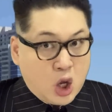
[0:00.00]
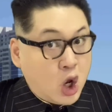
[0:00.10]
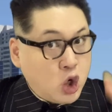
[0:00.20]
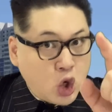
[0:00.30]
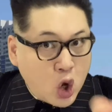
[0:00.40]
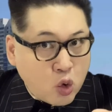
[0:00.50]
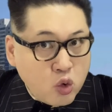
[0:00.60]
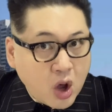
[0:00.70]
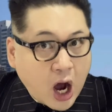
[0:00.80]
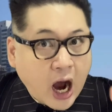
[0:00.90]
You
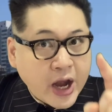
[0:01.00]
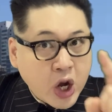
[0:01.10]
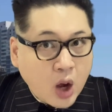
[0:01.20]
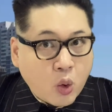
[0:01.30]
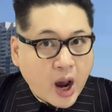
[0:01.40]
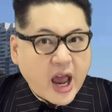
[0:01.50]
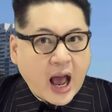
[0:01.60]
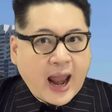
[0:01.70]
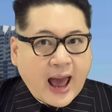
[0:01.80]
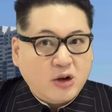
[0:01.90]
are in no way
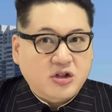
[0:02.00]
allowed to